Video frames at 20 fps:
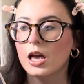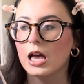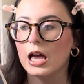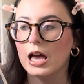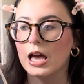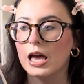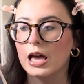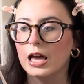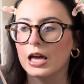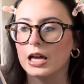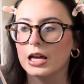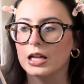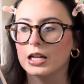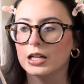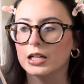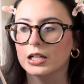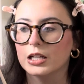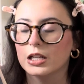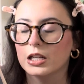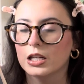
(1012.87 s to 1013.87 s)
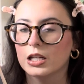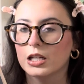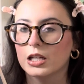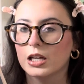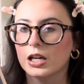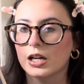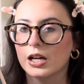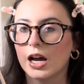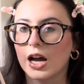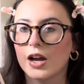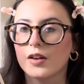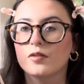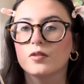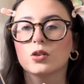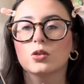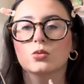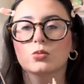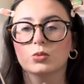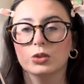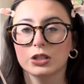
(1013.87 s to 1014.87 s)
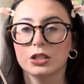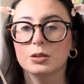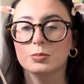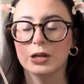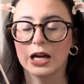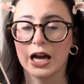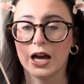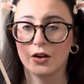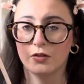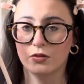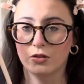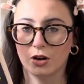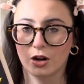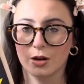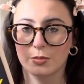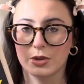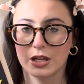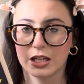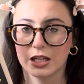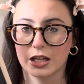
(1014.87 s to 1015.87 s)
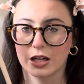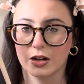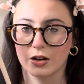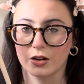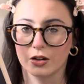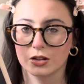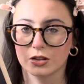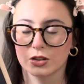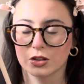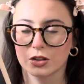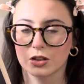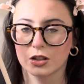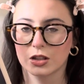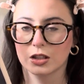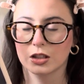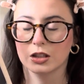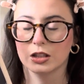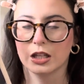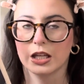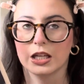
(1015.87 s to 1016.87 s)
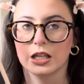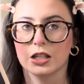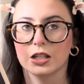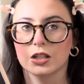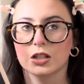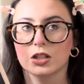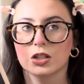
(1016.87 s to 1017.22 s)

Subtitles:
And I feel really bad for our main character. Like,